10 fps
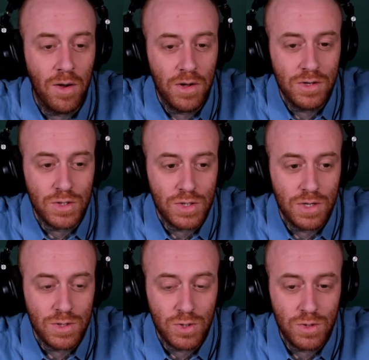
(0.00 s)

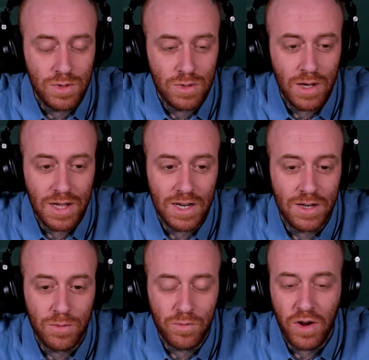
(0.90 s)
just in a
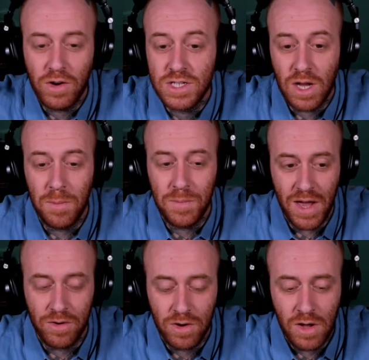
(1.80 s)
very dumb
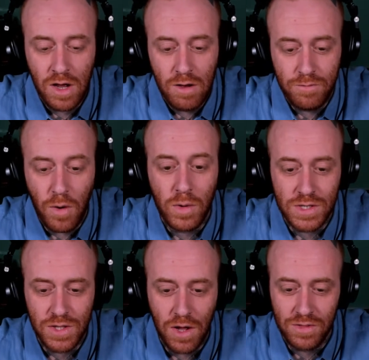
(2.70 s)
manner
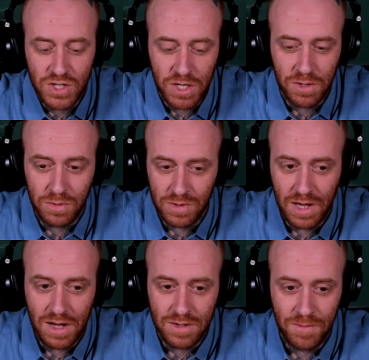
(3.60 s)
focused on the chicken or the
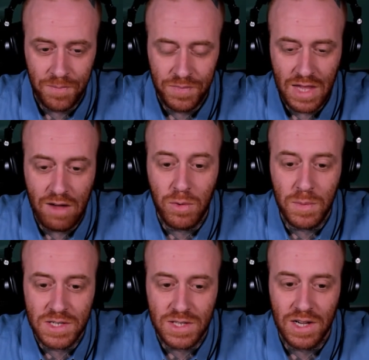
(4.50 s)
egg.
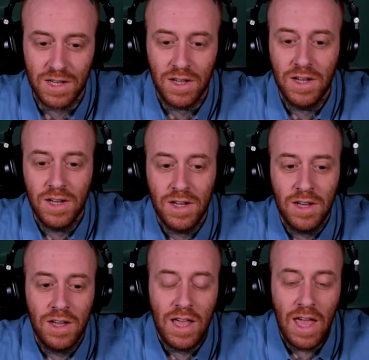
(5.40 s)
Everybody's like,
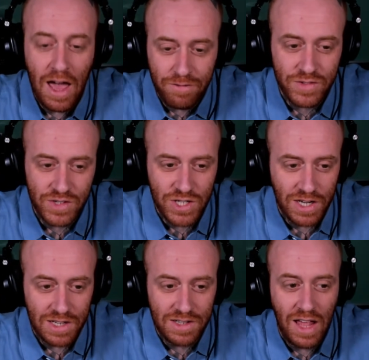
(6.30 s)
F the
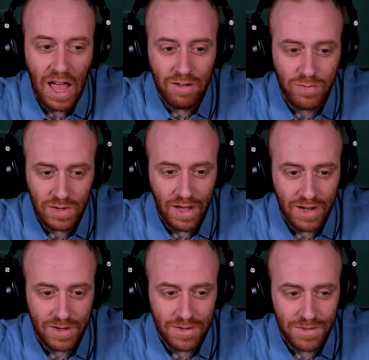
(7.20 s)
chicken, F the
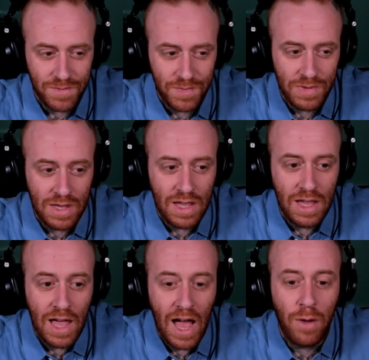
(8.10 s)
egg.
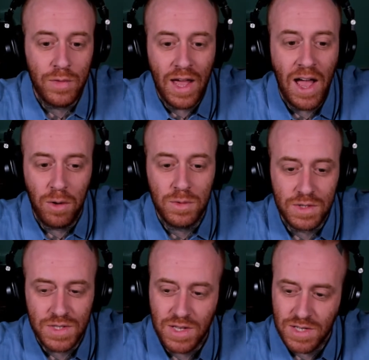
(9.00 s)
How the hell
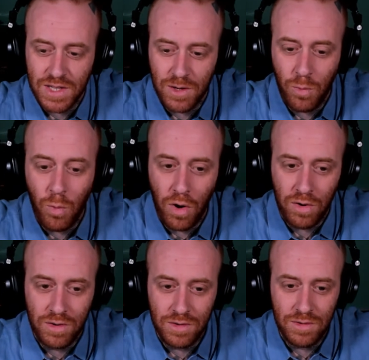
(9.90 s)
does this thing
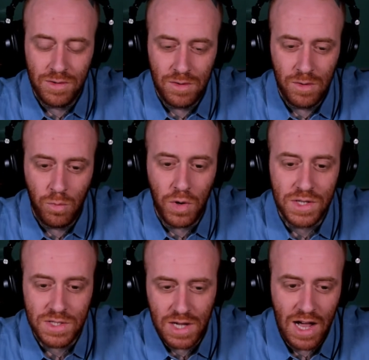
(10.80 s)
work? What
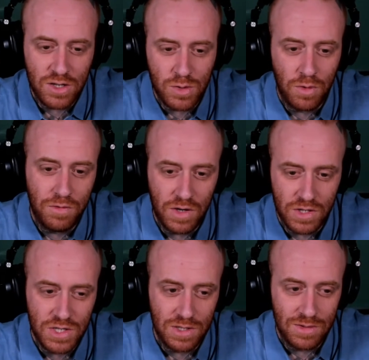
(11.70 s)
is the actual
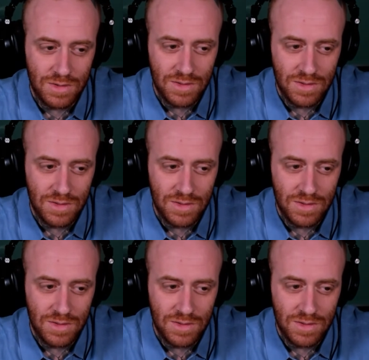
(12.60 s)
function?